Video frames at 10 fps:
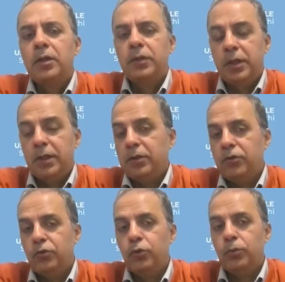Then
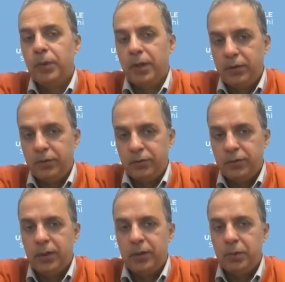the SOAP ends
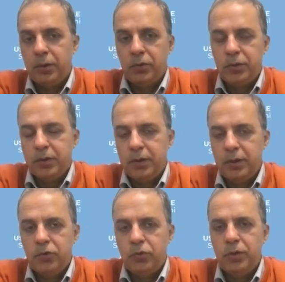at about
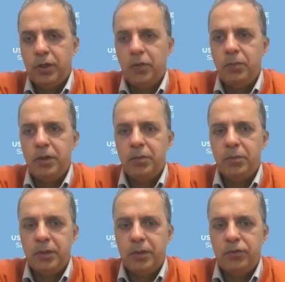8 to 9
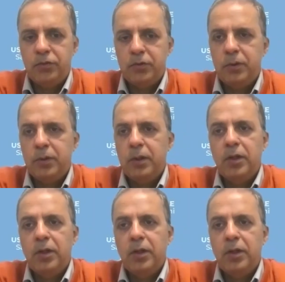p.m. Eastern.